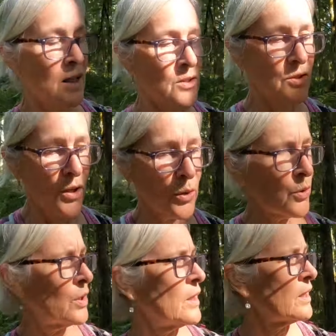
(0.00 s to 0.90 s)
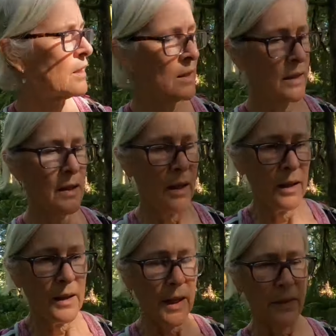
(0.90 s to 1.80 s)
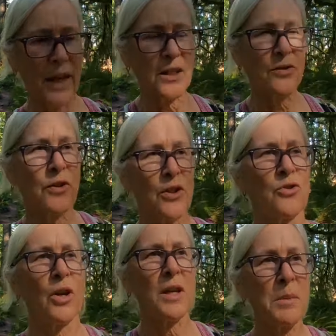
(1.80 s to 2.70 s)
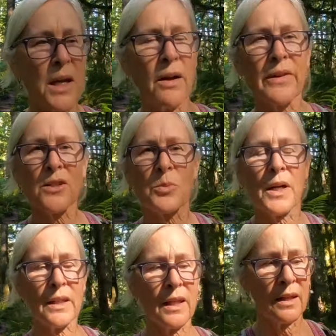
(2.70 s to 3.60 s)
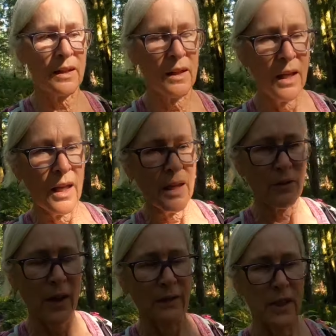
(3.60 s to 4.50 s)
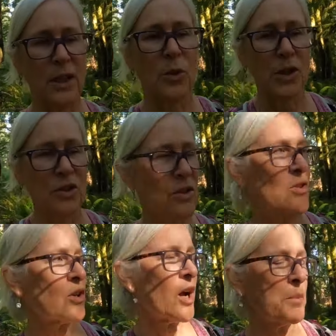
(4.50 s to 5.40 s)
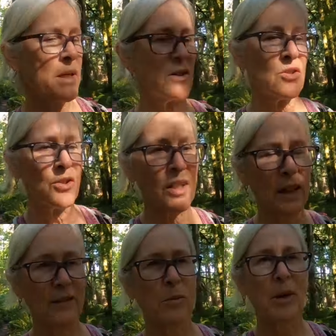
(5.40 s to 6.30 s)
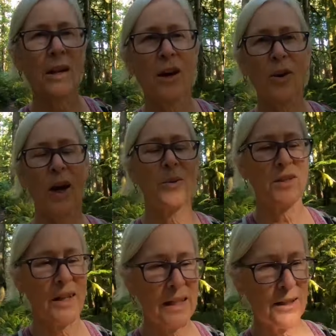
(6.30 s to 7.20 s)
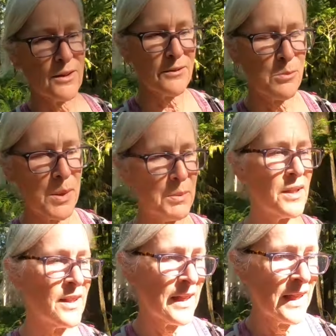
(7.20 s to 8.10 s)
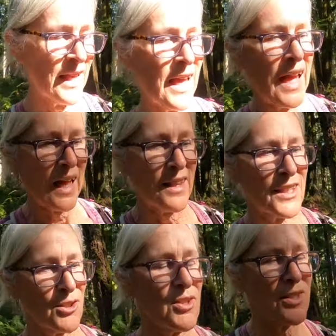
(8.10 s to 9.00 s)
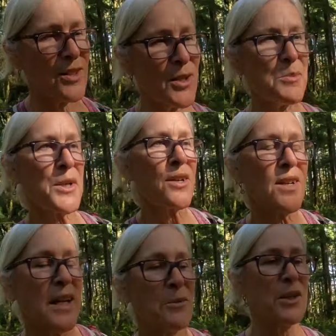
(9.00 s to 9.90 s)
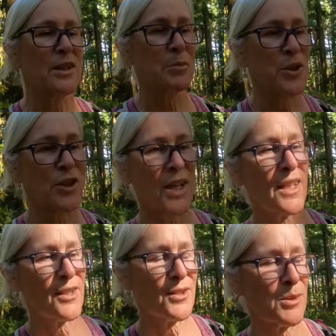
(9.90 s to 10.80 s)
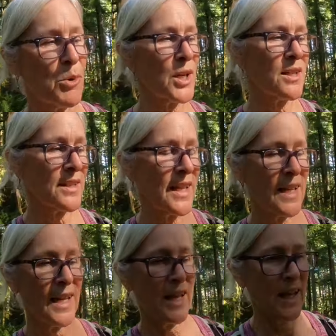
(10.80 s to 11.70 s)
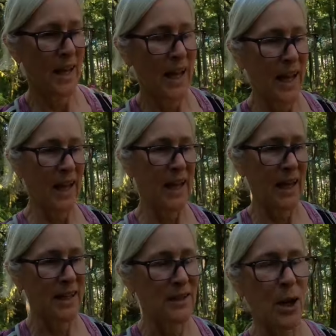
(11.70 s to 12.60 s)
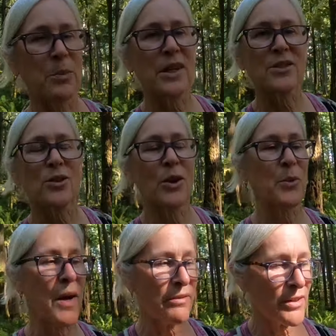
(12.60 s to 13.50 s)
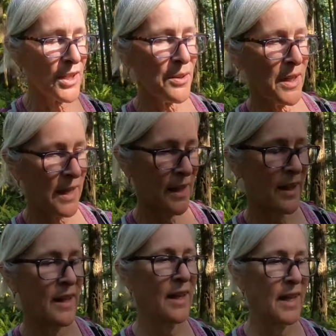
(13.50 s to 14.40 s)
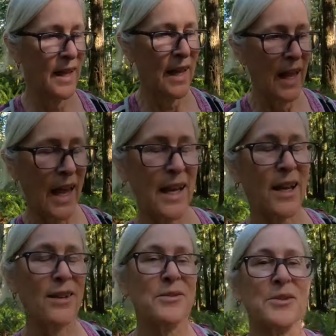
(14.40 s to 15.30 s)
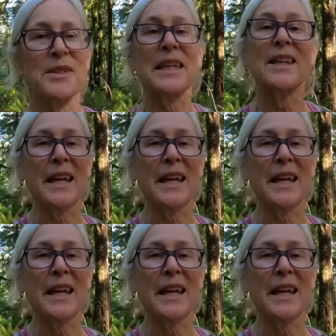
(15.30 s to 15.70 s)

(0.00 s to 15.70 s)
So yeah, thanks for joining me on this one. If you have any questions or comments, you can leave them below. I always like hearing from people. I like your sense of humor, and I really appreciate your support. And I hope things are going well for you. And I'll see you